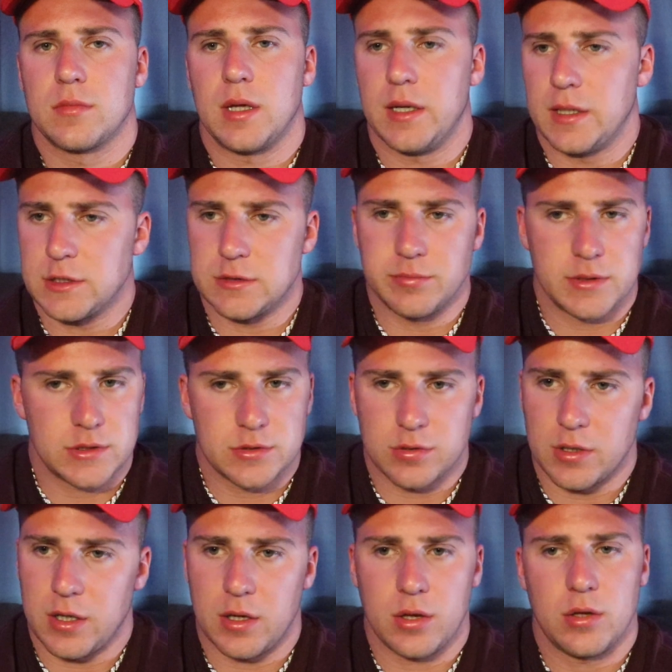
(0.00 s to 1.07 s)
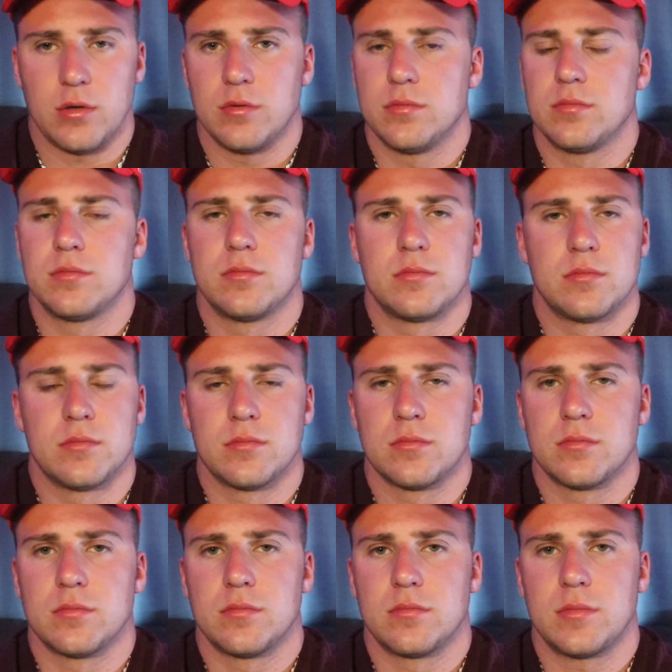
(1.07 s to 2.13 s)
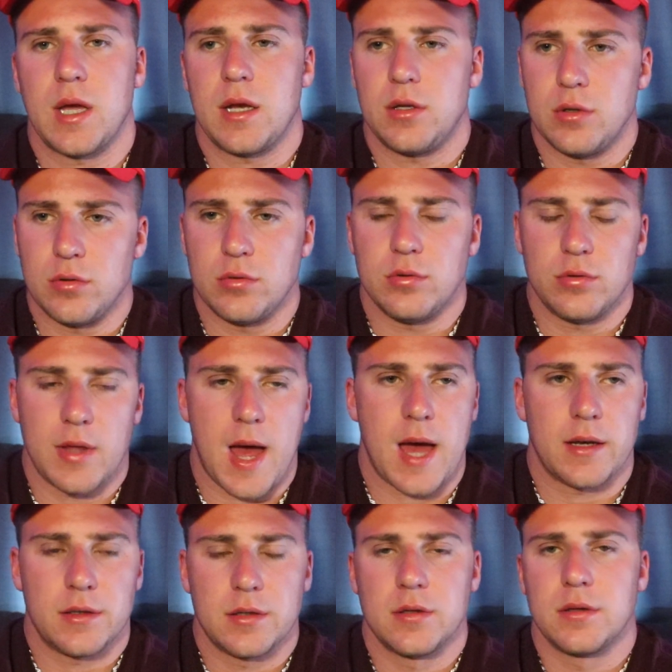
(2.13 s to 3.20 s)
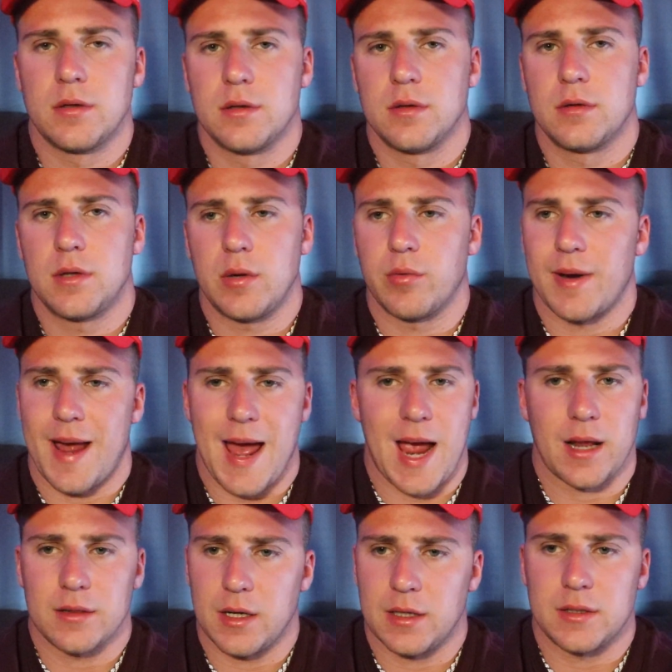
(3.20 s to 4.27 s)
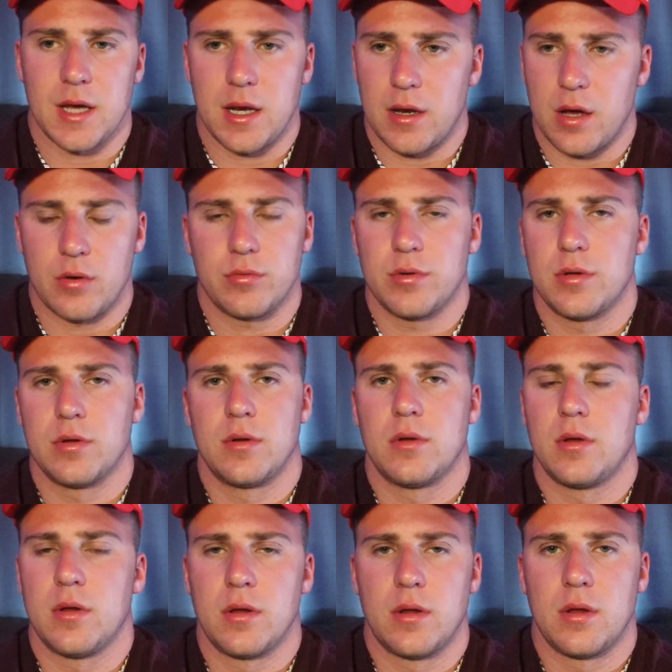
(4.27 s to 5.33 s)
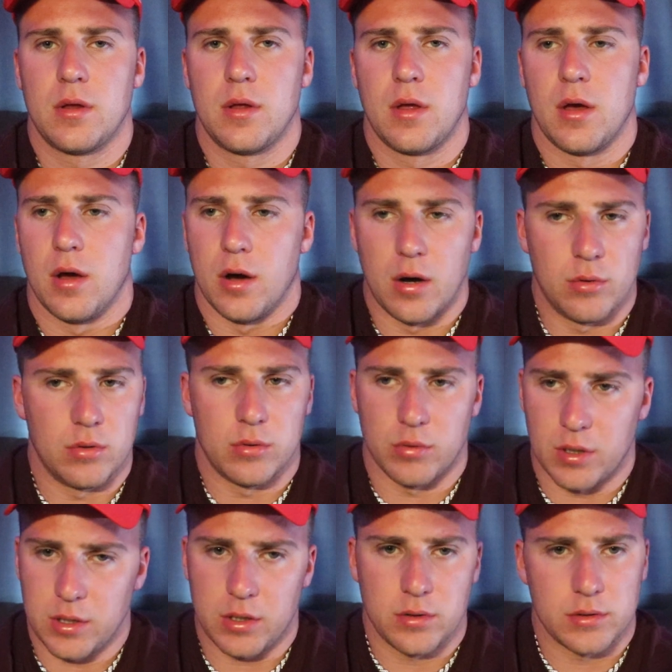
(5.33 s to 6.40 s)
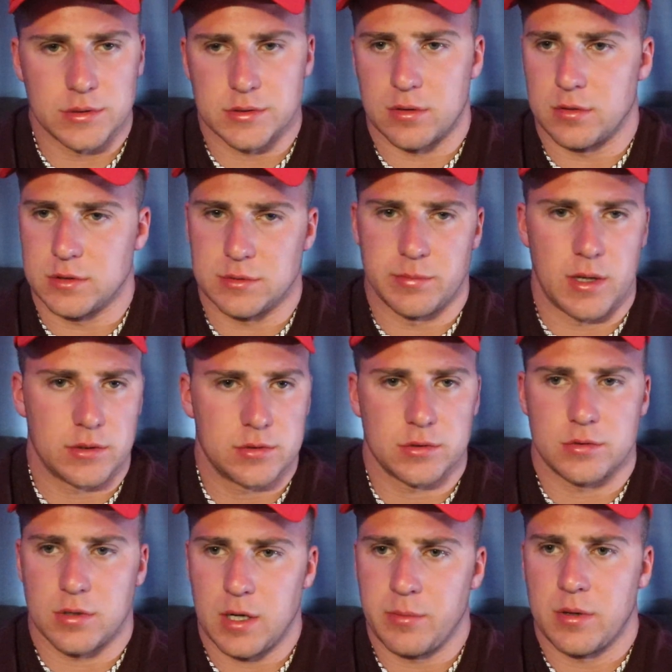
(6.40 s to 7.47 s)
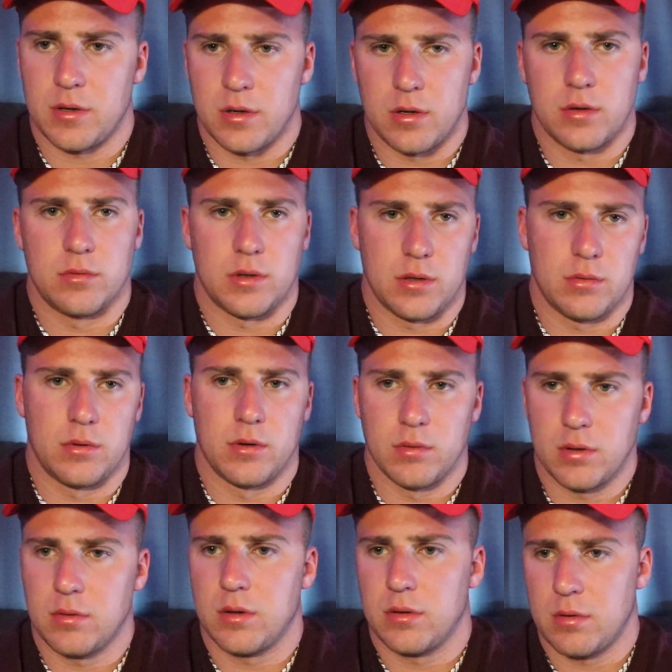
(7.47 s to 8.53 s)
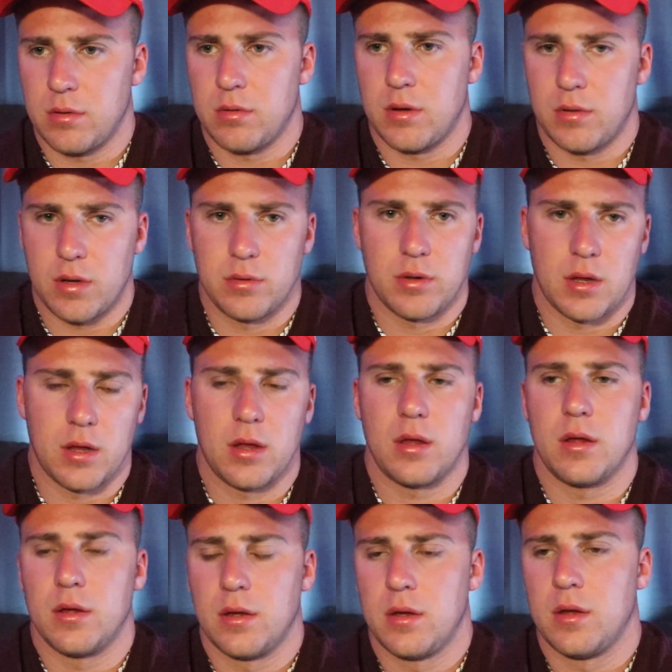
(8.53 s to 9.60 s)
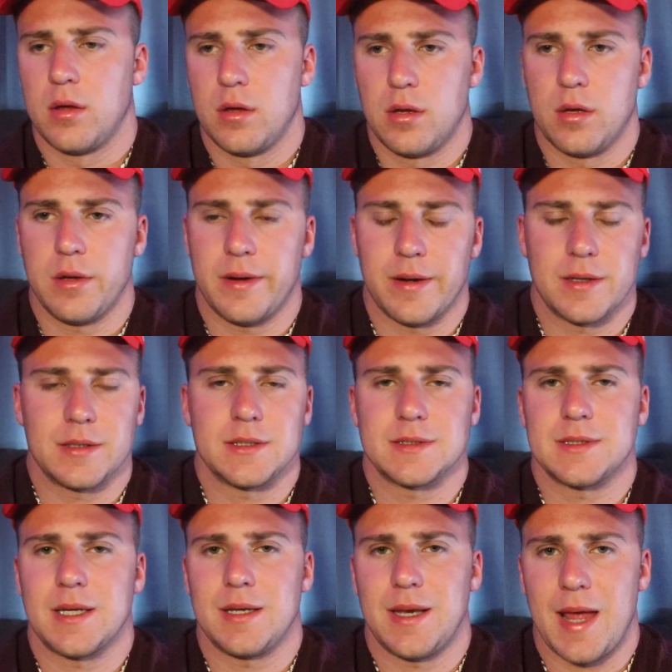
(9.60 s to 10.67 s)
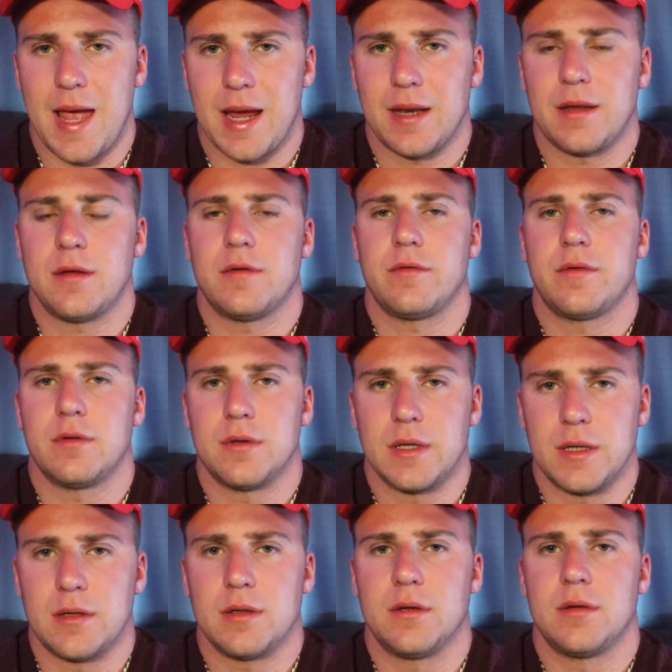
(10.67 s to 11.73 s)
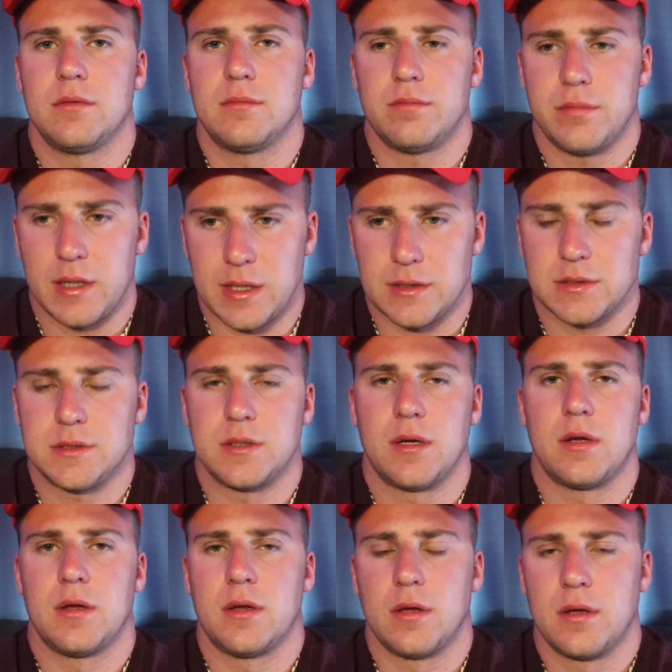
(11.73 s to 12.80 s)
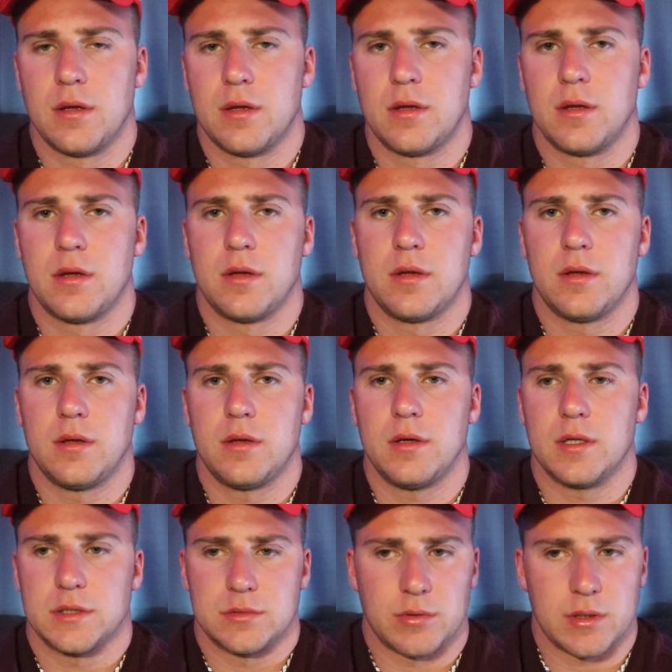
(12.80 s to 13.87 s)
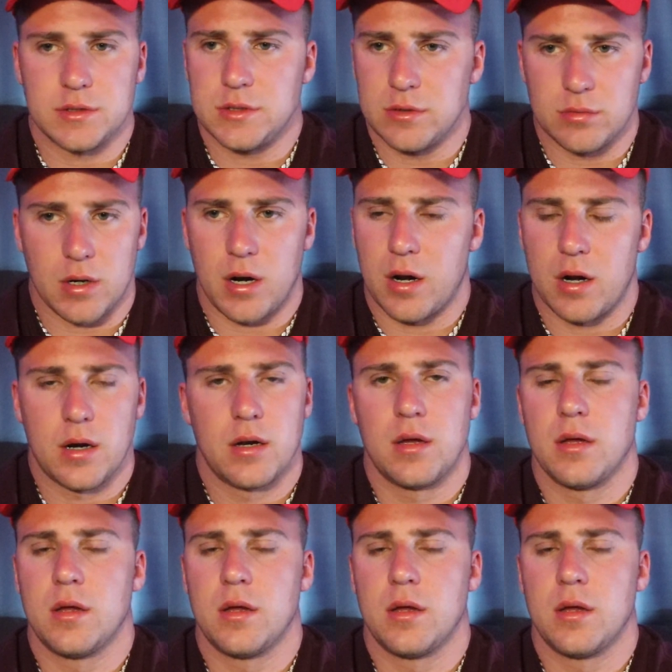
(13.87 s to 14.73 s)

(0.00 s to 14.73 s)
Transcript: It is mistreating you. They do that. They want to act like they don't. Oh, well, what do you deserve? Special treatment? Oh, well, whoa, whoa, whoa, whoa, whoa, whoa. You're just a negative little bitch. Is what you are.